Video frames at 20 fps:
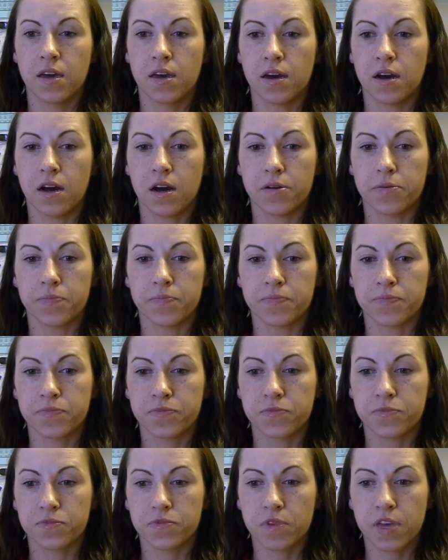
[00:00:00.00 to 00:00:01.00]
and
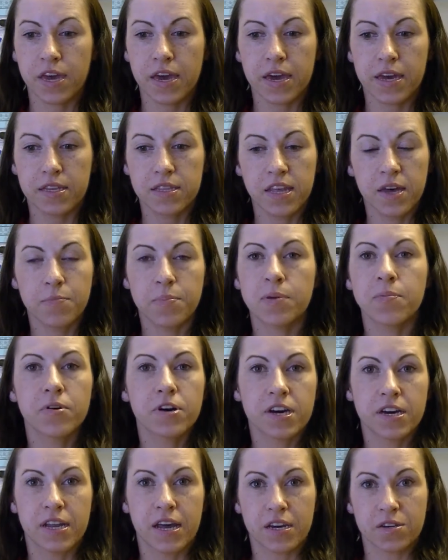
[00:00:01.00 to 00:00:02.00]
let people
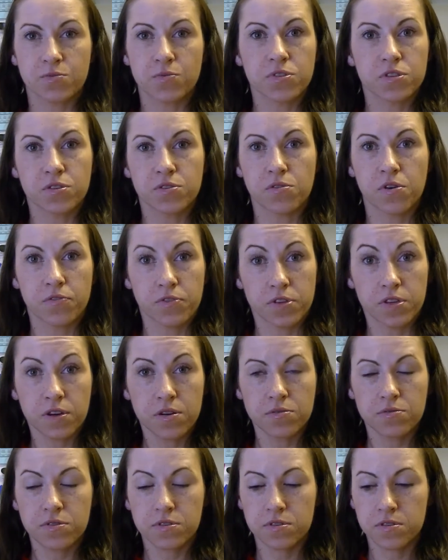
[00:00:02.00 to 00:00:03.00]
connect with you over
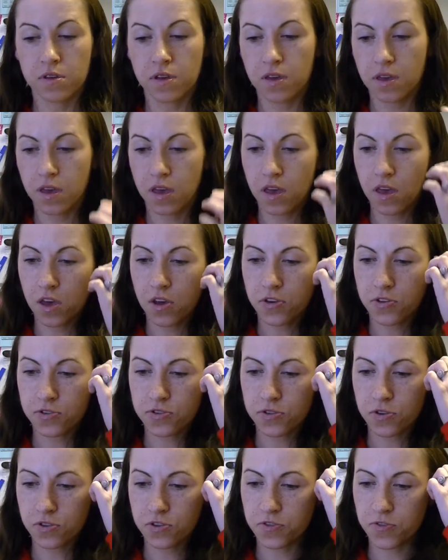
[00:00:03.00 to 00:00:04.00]
those.
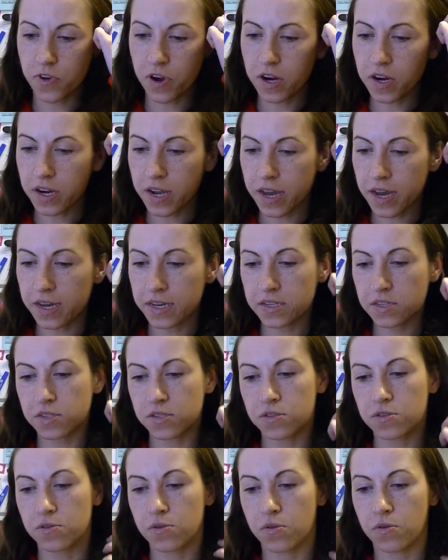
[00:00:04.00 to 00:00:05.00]
So as far
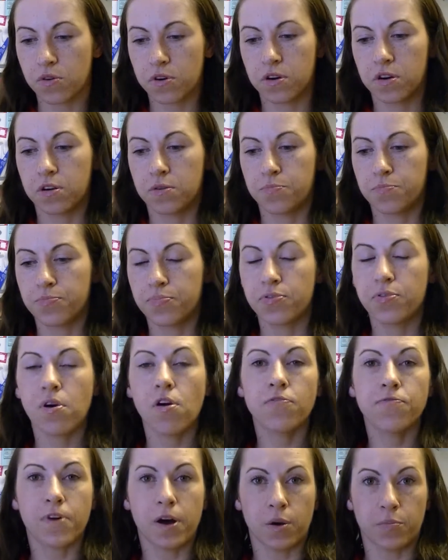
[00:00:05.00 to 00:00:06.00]
as your
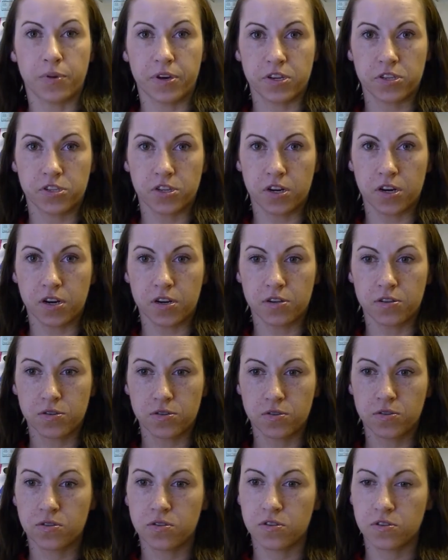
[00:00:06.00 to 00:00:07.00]
profile picture,
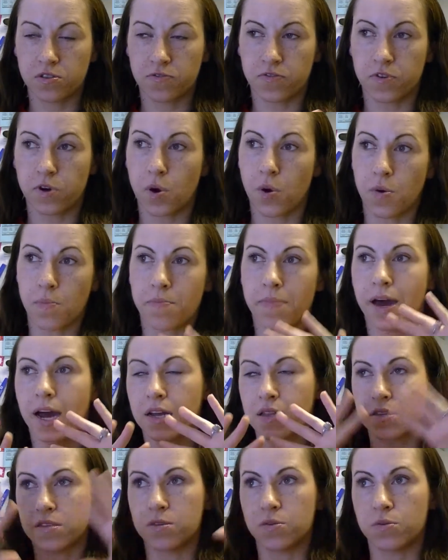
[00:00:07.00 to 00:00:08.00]
sort of going
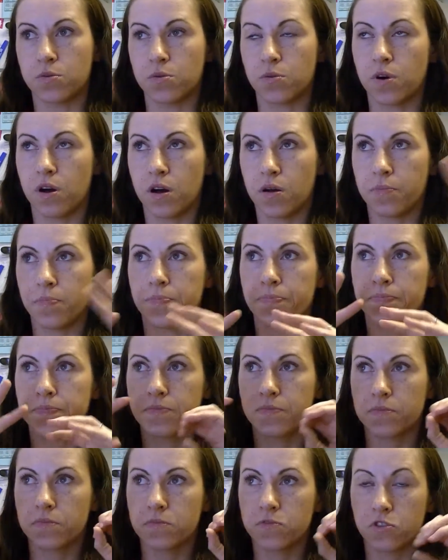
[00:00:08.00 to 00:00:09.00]
back to
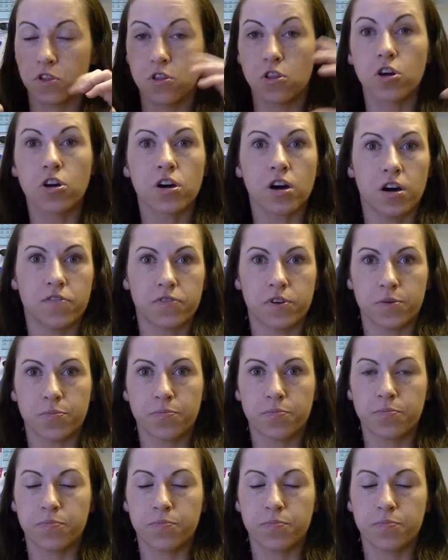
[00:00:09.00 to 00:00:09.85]
the look of your